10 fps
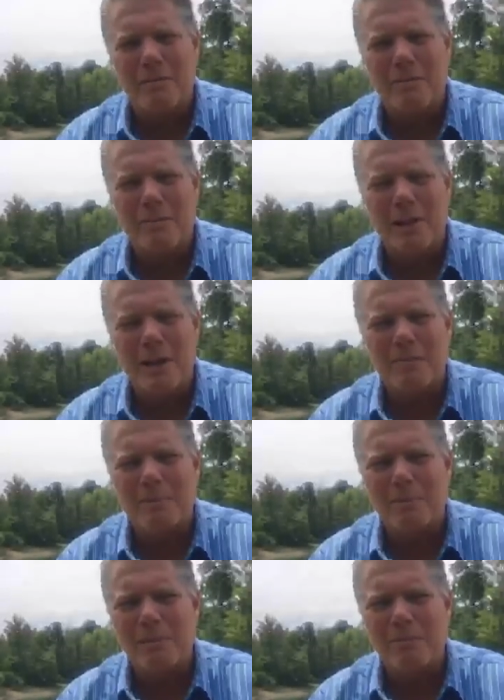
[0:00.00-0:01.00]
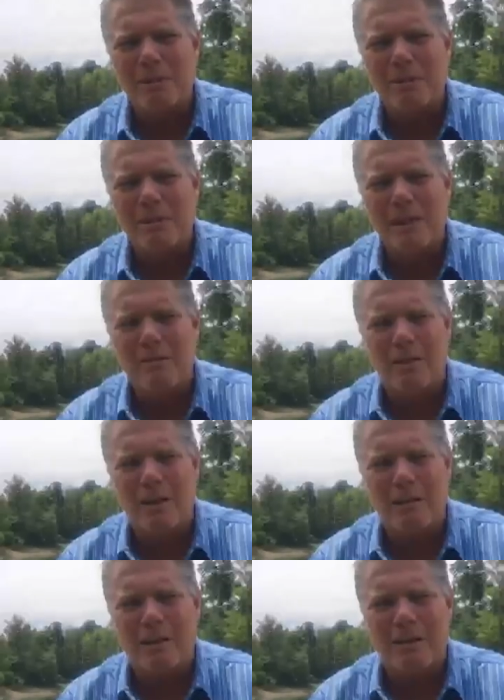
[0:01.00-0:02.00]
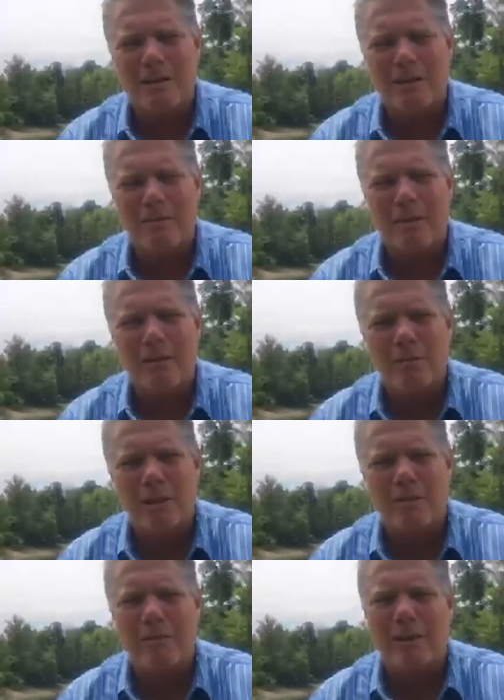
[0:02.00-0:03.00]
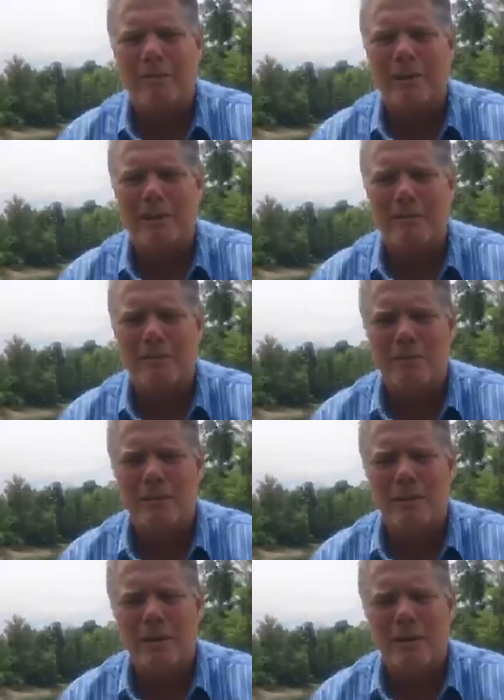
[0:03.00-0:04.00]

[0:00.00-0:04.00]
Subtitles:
from the hospital she works at were out on a whitewater rafting trip.